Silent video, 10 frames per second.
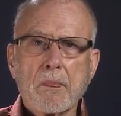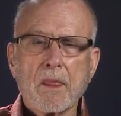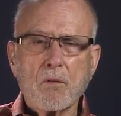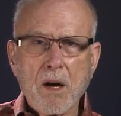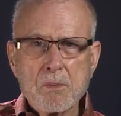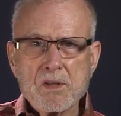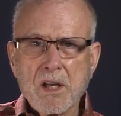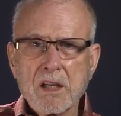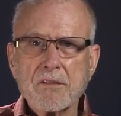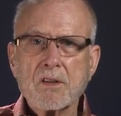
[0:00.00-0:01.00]
The
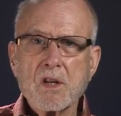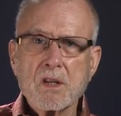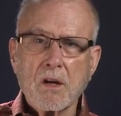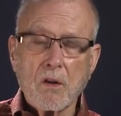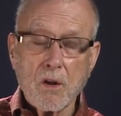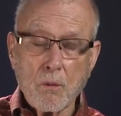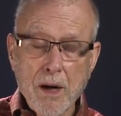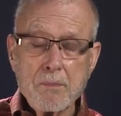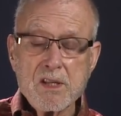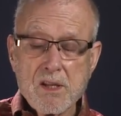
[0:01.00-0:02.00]

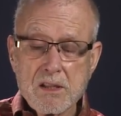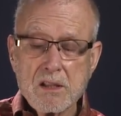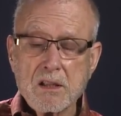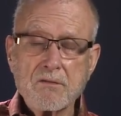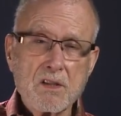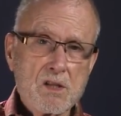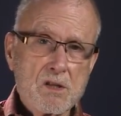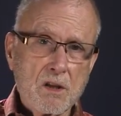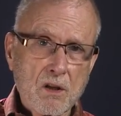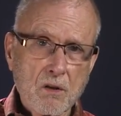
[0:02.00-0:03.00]

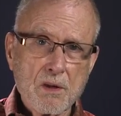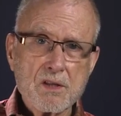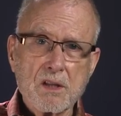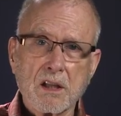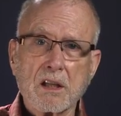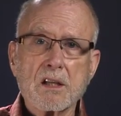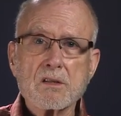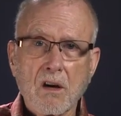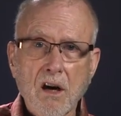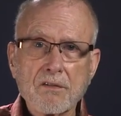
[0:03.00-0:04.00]
representativeness heuristic
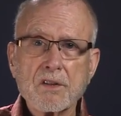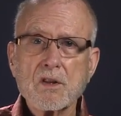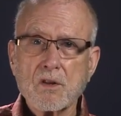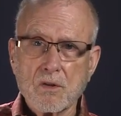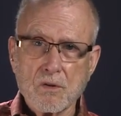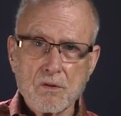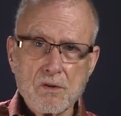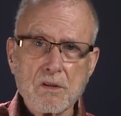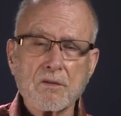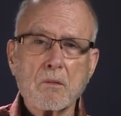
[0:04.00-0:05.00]
is often
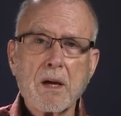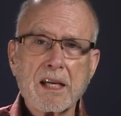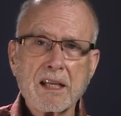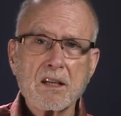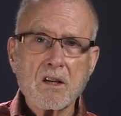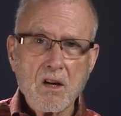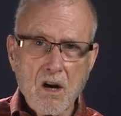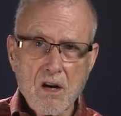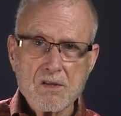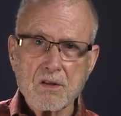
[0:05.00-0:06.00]
used for making
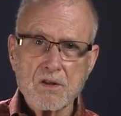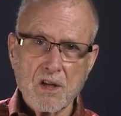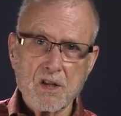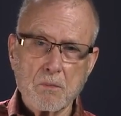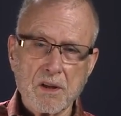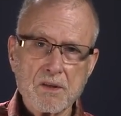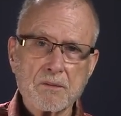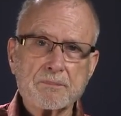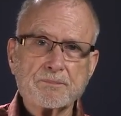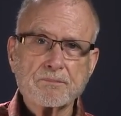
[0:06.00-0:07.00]
causal
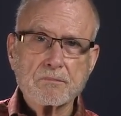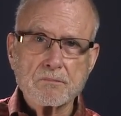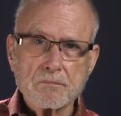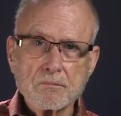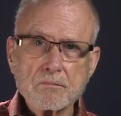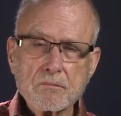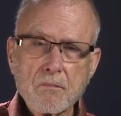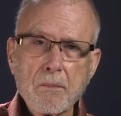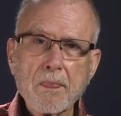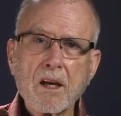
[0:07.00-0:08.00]
judgments.
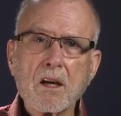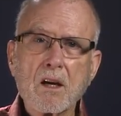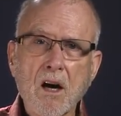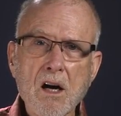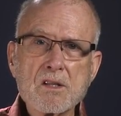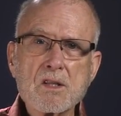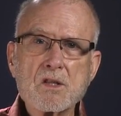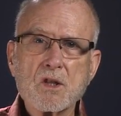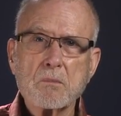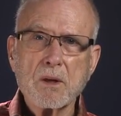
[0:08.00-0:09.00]
Causes
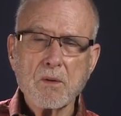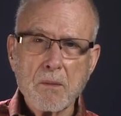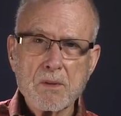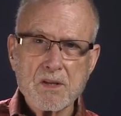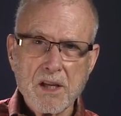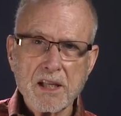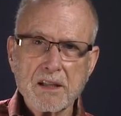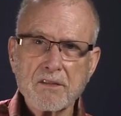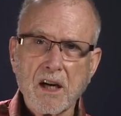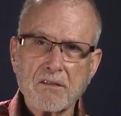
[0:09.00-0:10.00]
should be
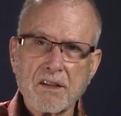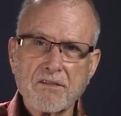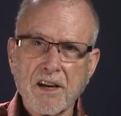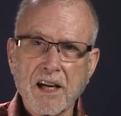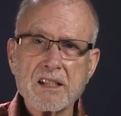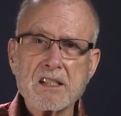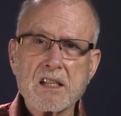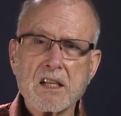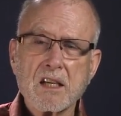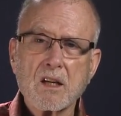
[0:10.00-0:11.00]
representative of effects
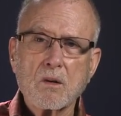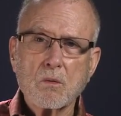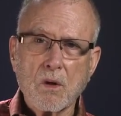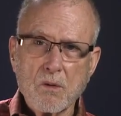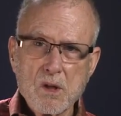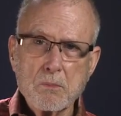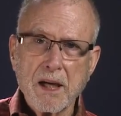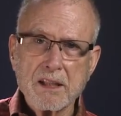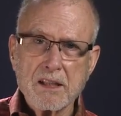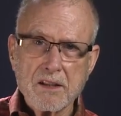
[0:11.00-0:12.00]
with
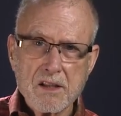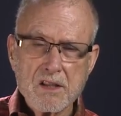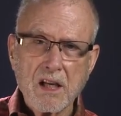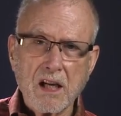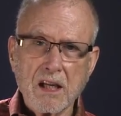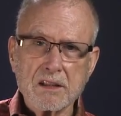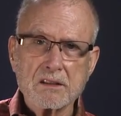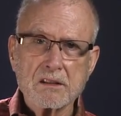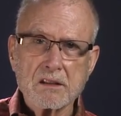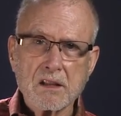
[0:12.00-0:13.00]
respect to their
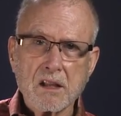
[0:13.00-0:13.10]
size.